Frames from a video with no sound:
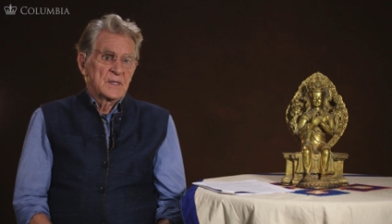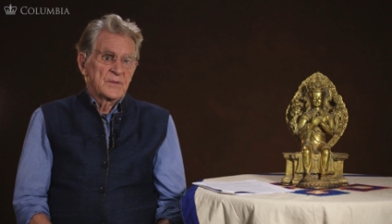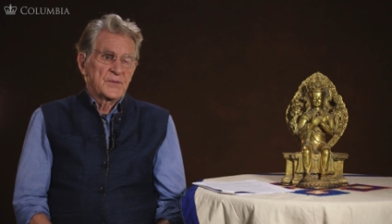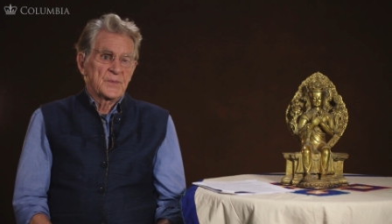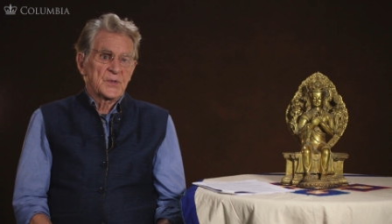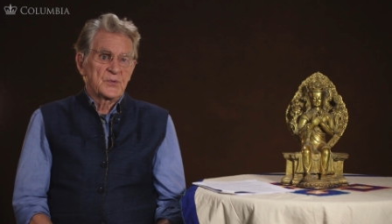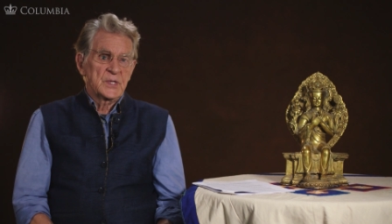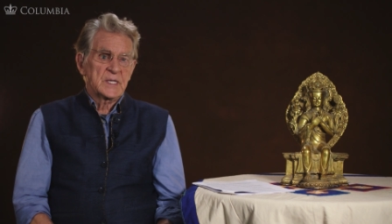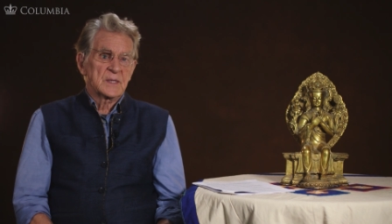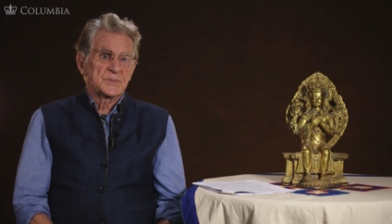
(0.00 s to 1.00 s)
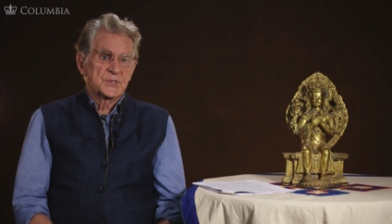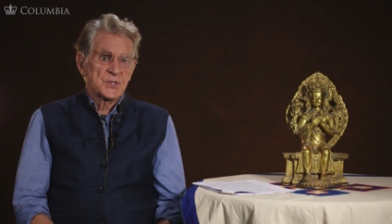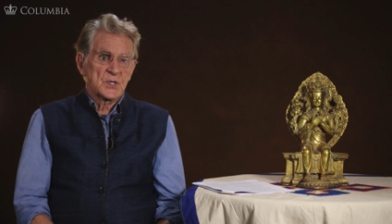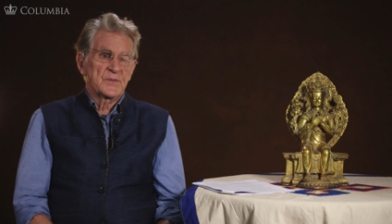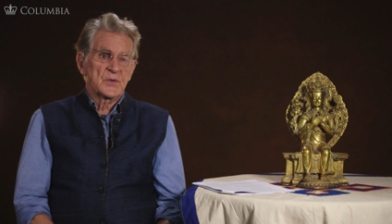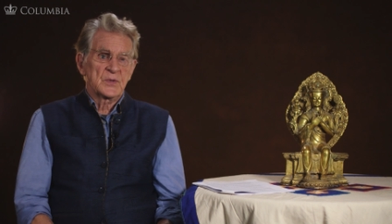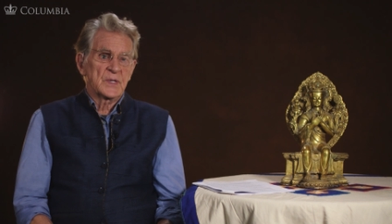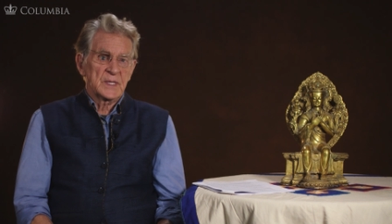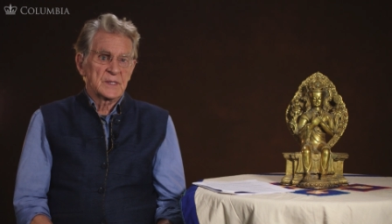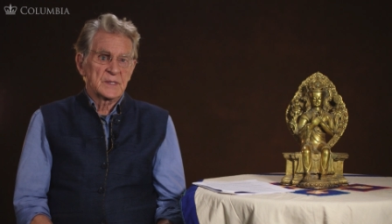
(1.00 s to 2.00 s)
from the Greek observer
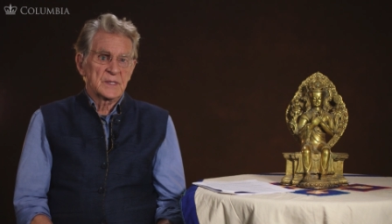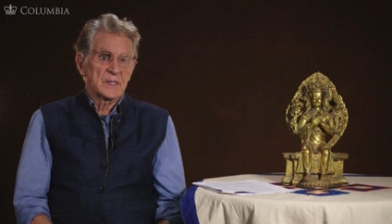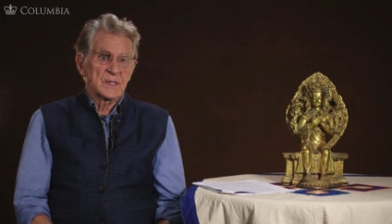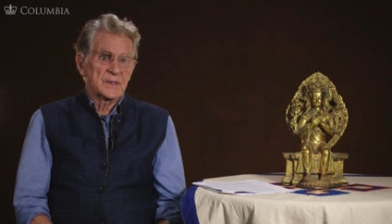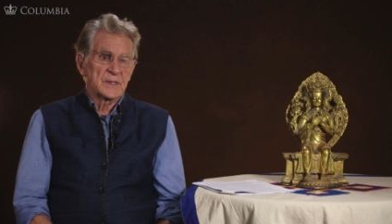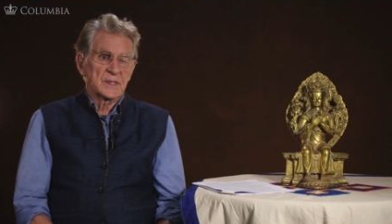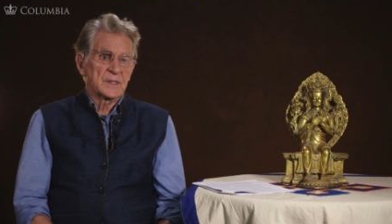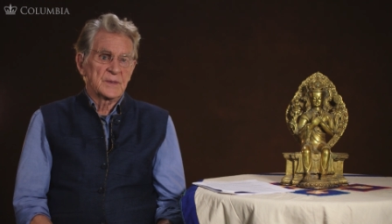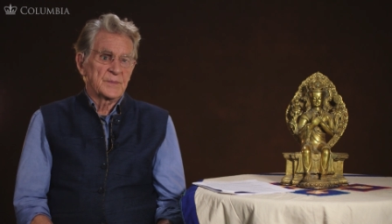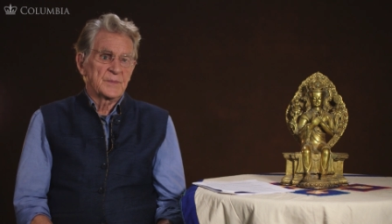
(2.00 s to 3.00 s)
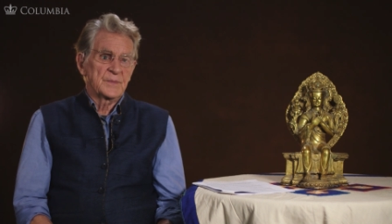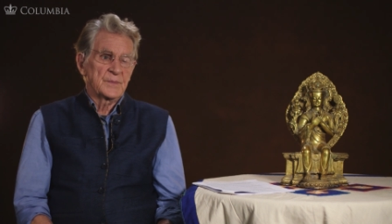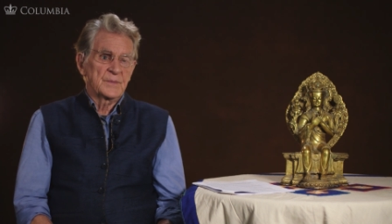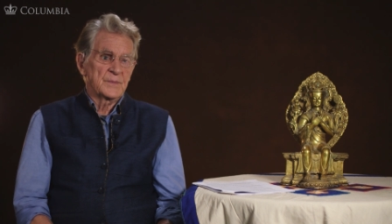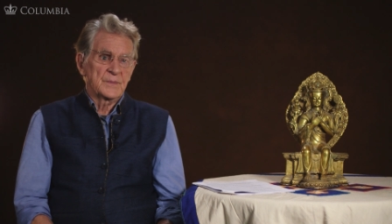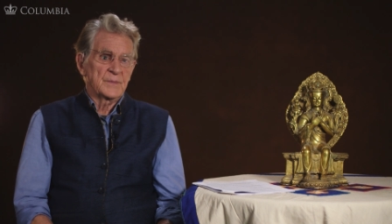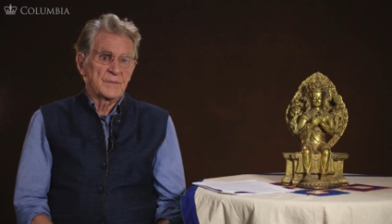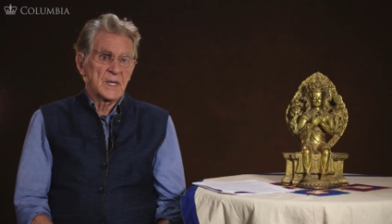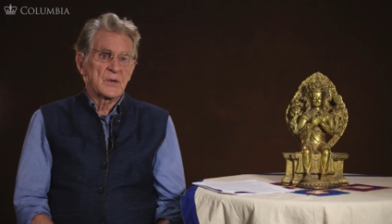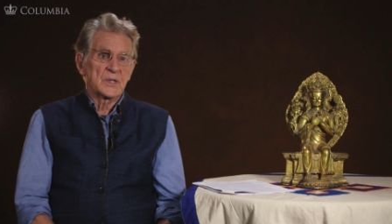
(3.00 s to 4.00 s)
in the, in the
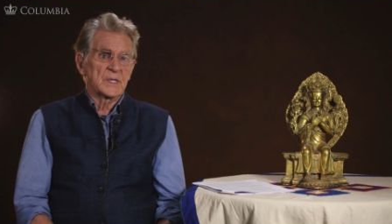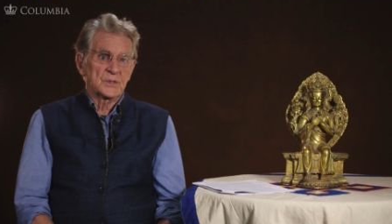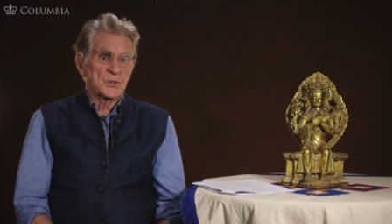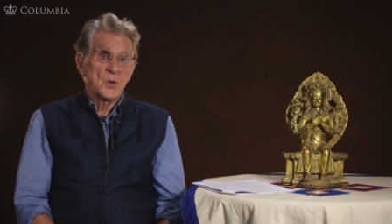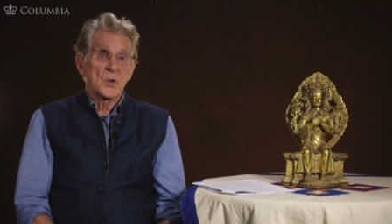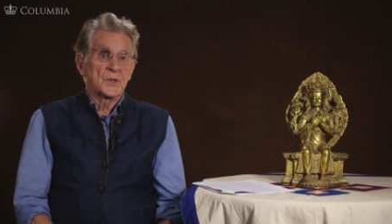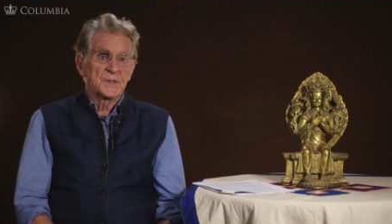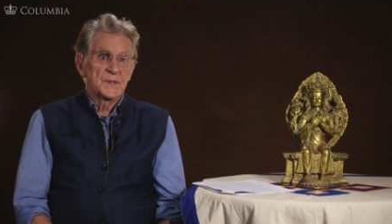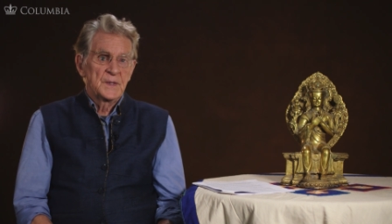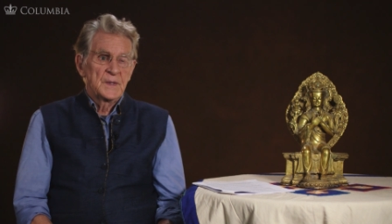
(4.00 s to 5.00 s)
Mauryan court,